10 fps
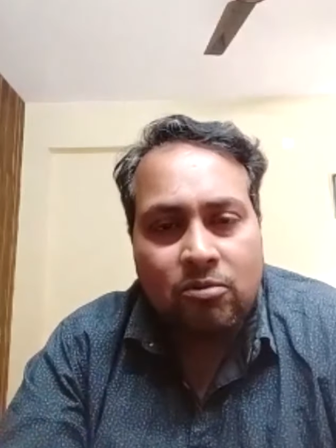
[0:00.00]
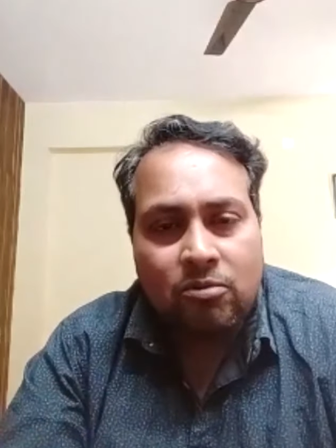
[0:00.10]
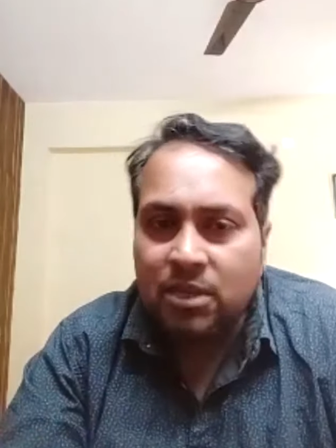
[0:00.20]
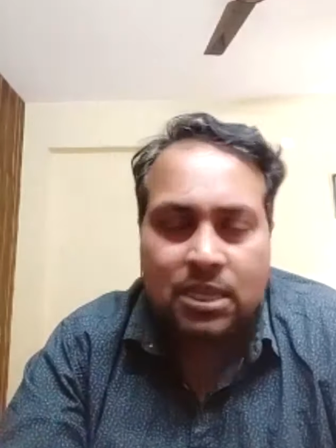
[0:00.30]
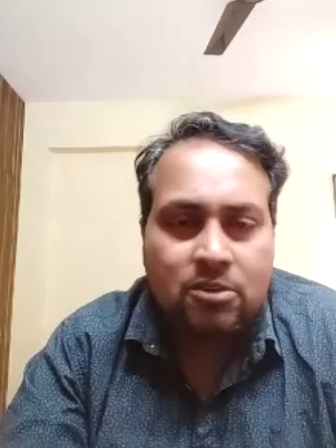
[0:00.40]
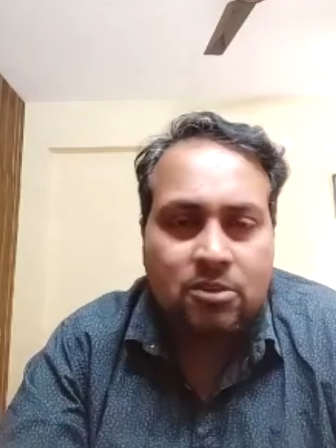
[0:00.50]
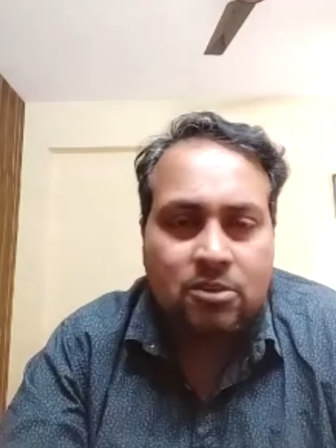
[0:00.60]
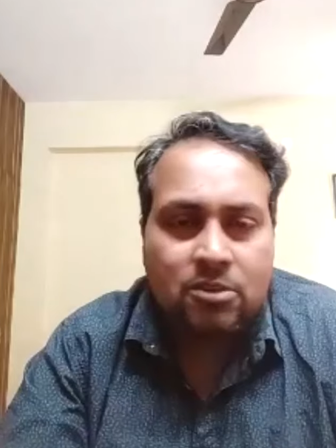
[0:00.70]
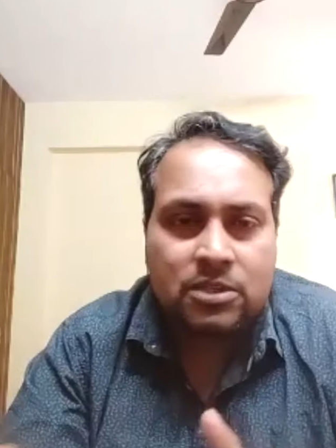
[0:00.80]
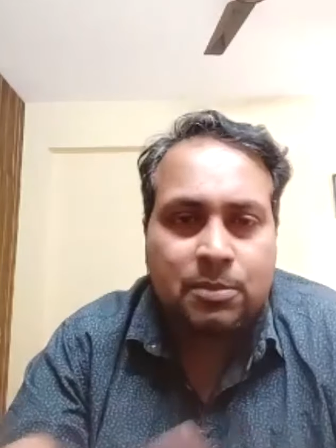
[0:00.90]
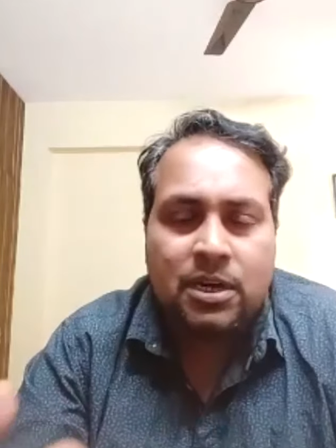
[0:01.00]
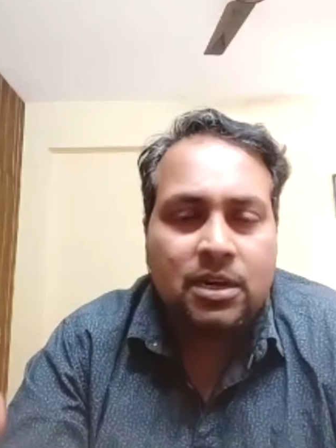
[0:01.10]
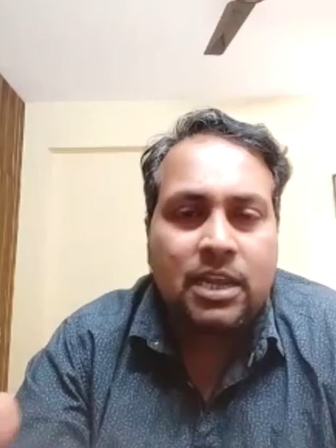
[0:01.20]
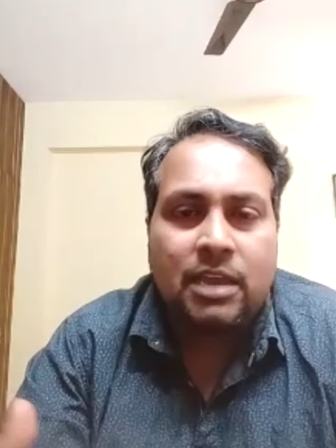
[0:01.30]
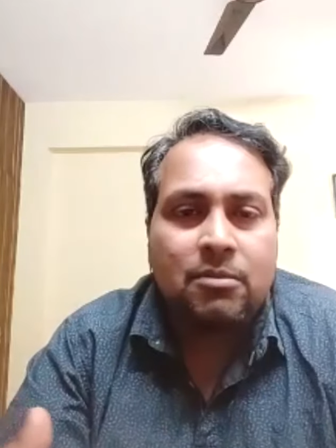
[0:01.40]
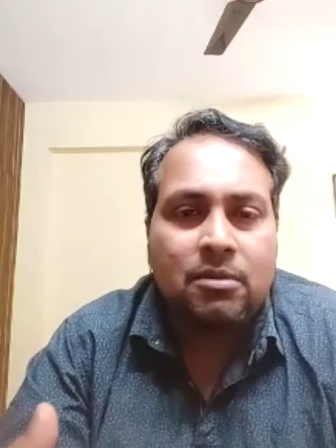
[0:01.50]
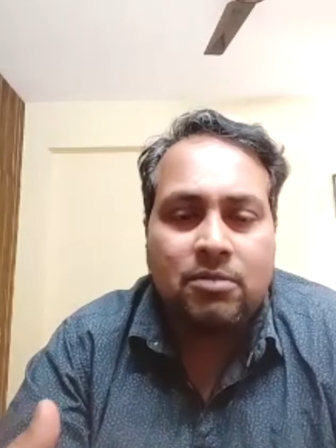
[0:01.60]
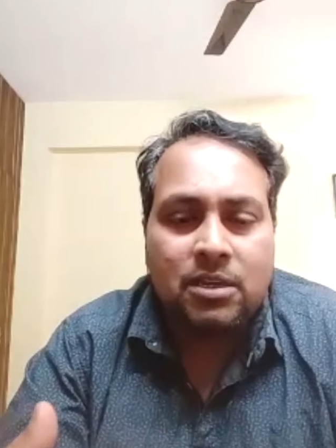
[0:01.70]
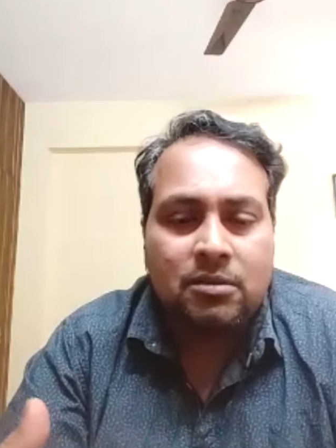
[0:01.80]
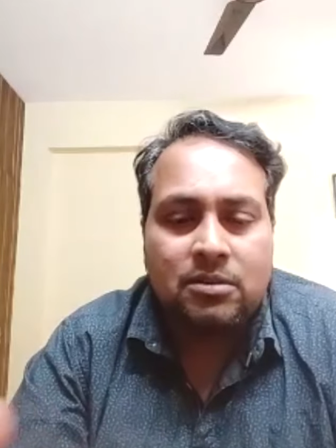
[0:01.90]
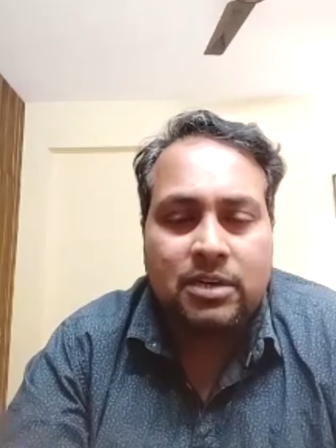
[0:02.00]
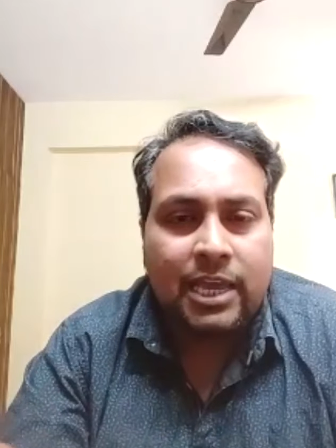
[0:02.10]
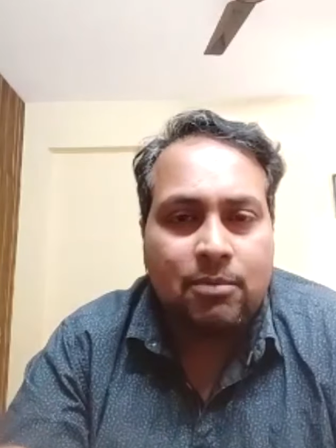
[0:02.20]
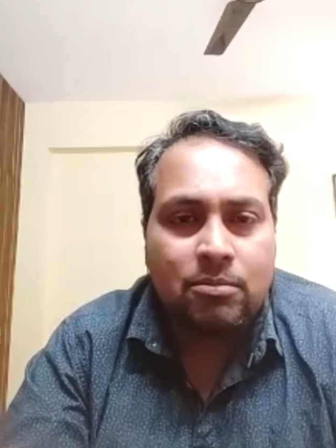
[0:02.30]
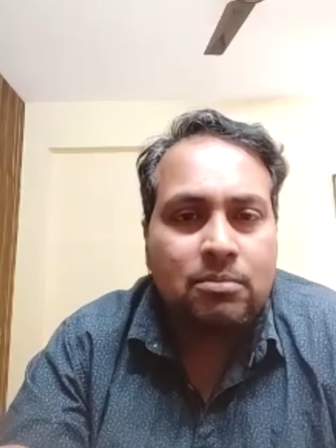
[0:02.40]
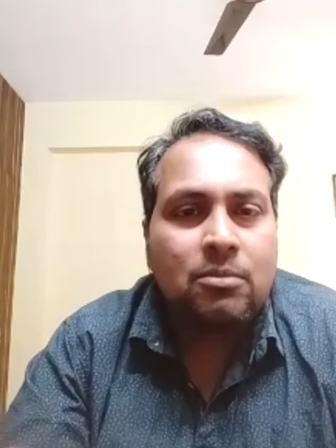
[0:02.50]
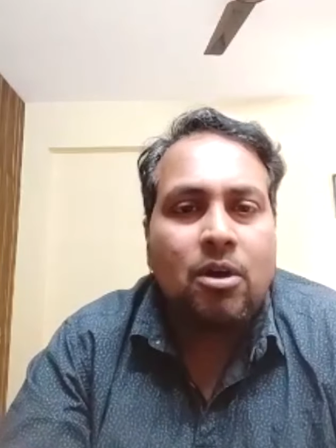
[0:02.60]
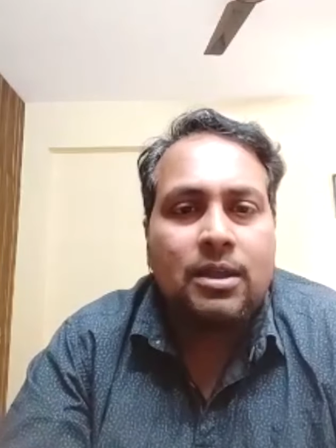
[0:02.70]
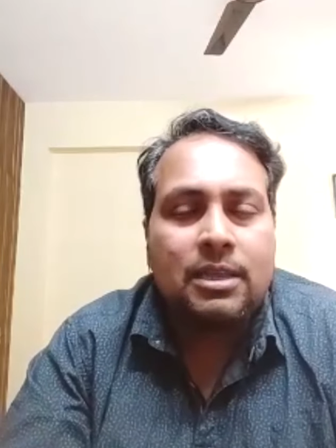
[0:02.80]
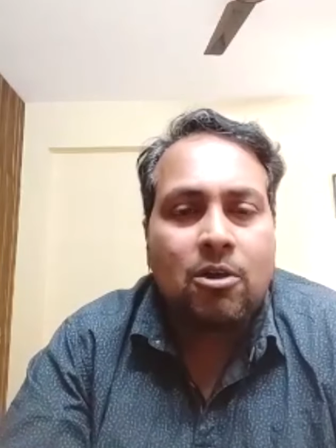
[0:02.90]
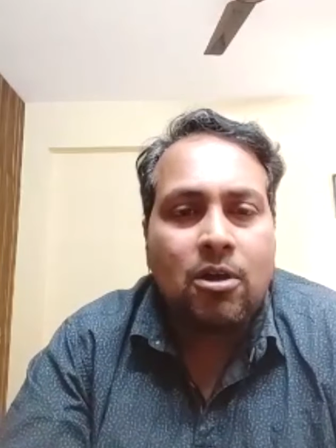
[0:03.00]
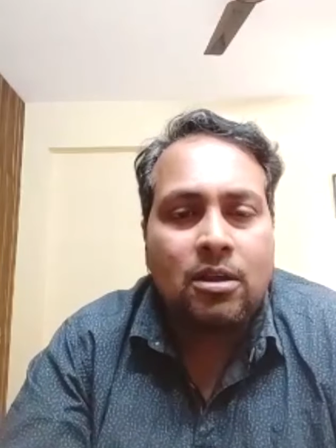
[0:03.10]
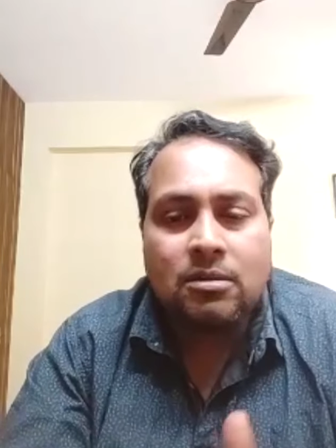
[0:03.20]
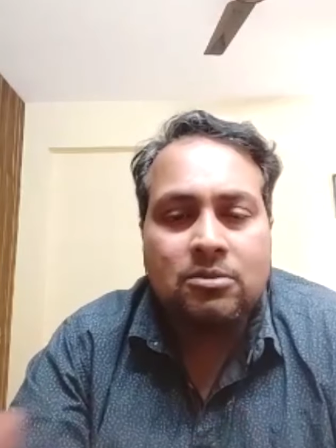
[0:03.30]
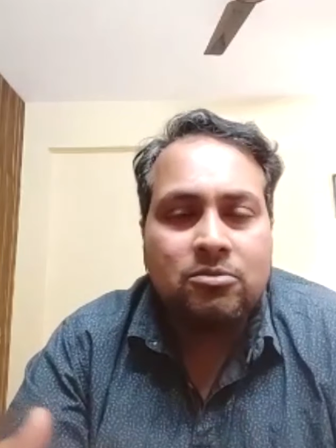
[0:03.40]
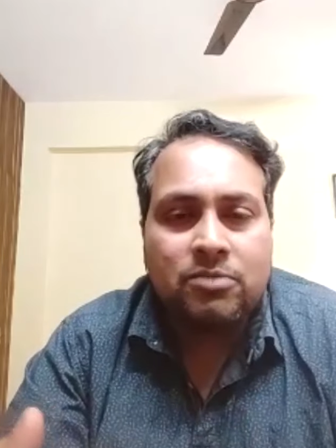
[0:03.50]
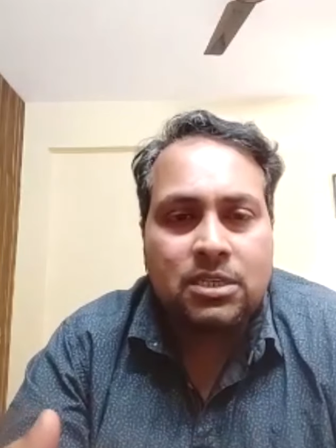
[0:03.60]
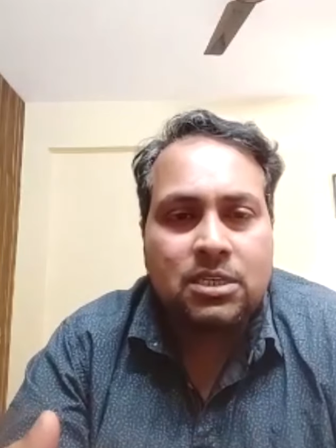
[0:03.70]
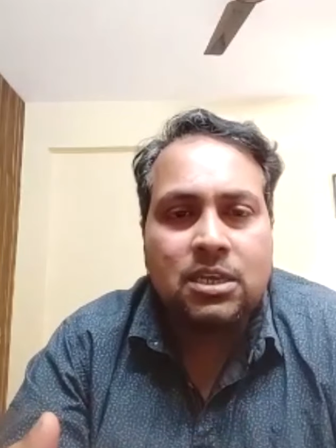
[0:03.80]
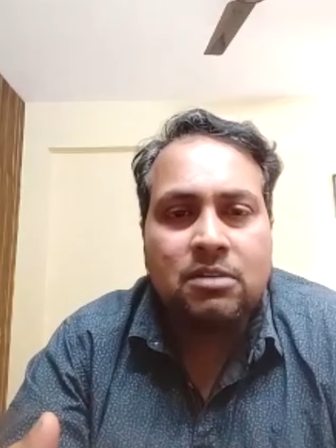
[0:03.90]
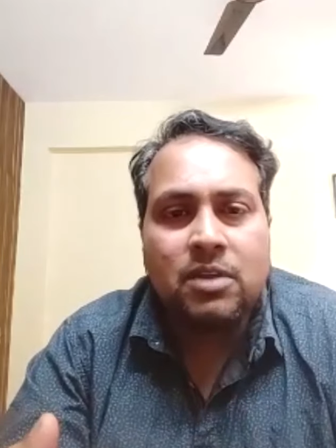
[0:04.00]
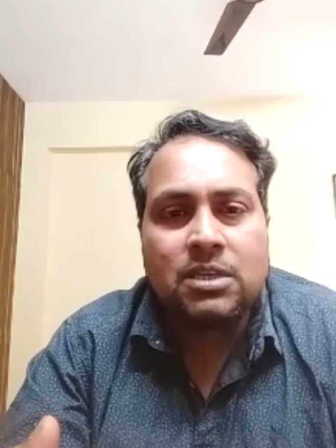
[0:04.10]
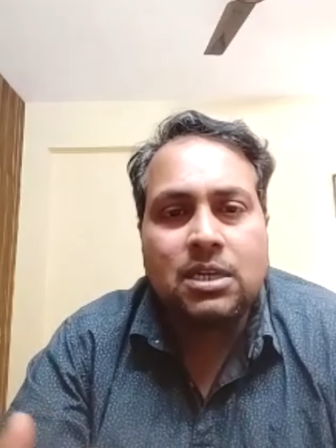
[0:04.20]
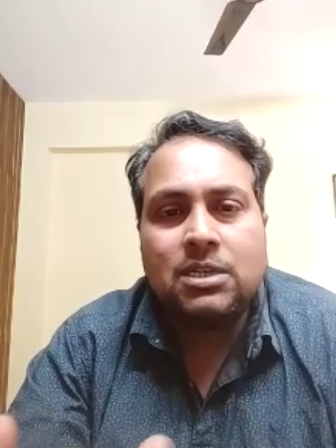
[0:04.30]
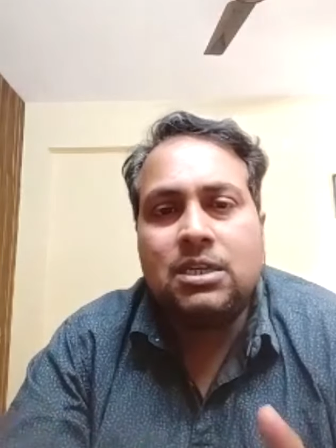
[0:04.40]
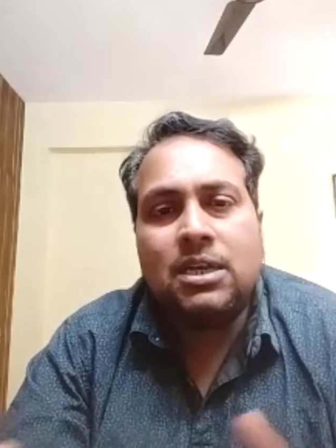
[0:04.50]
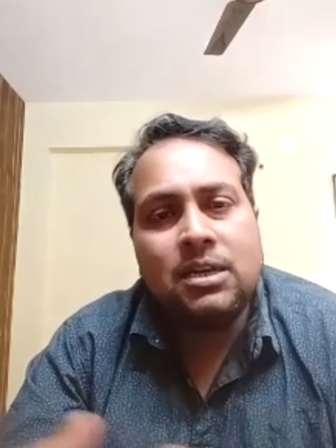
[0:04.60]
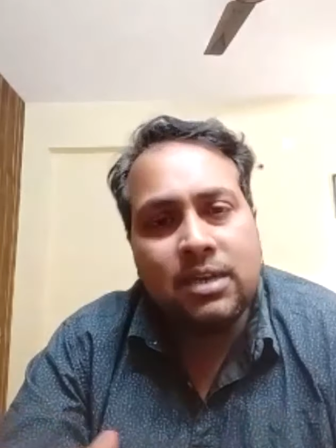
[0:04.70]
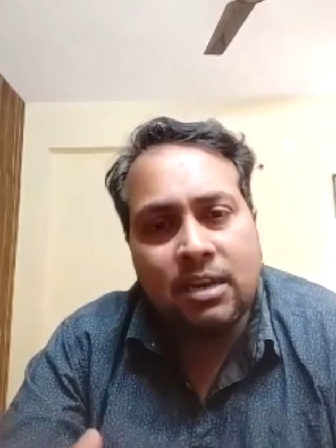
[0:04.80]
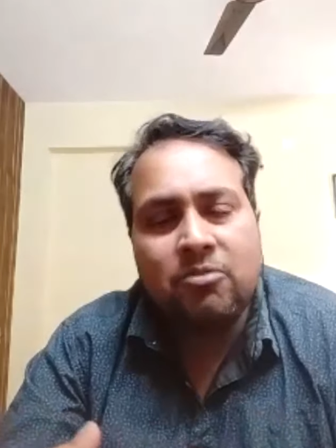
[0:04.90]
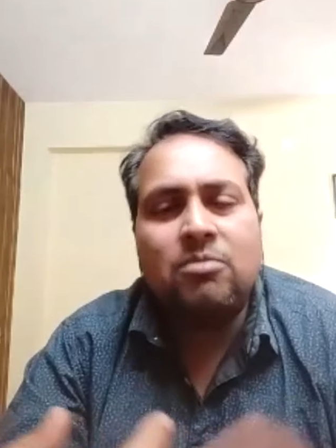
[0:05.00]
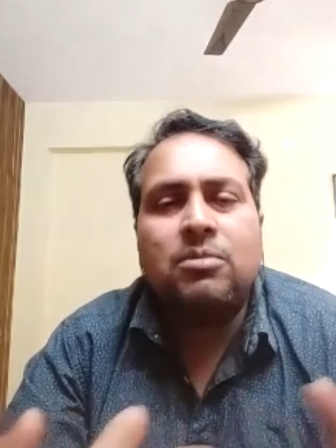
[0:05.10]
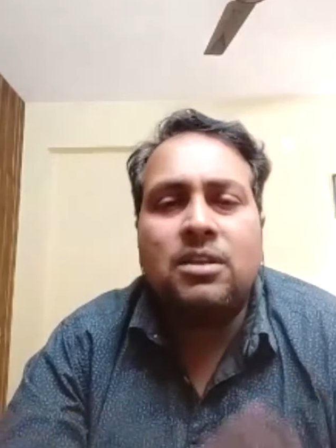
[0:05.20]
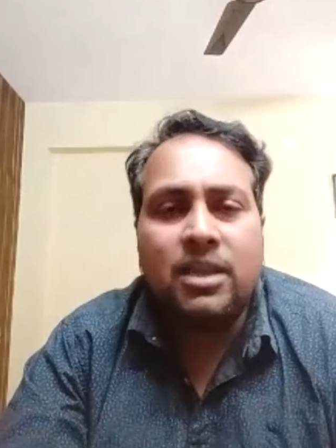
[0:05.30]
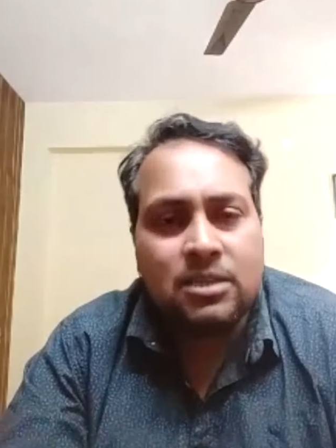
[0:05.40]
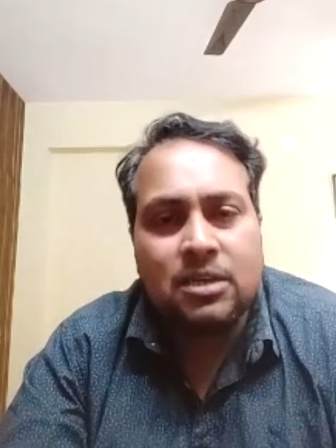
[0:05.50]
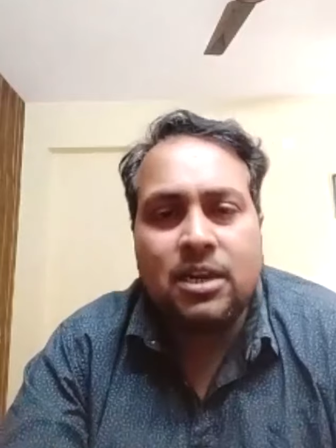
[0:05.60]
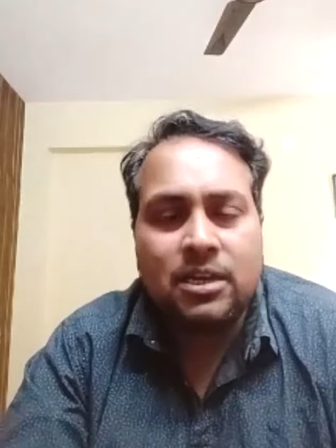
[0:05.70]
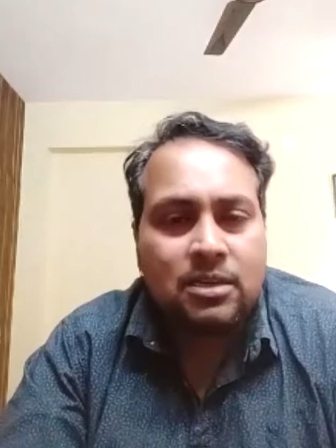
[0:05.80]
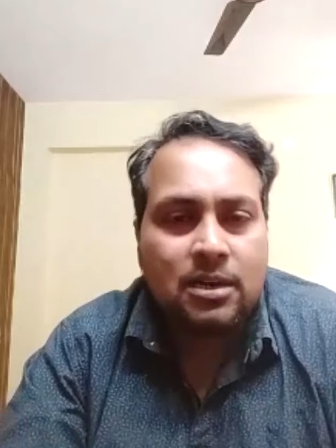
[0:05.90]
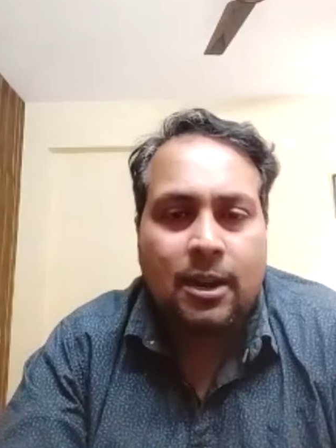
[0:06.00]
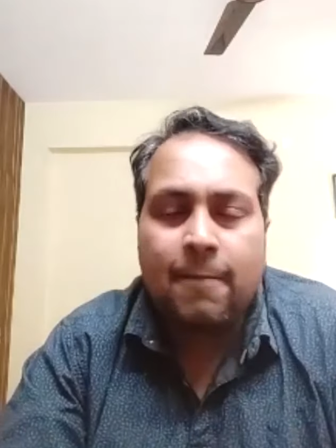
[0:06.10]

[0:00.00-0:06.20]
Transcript: Basically, you are spending time on the call, wasting infrastructure, telephone bill, etc., etc.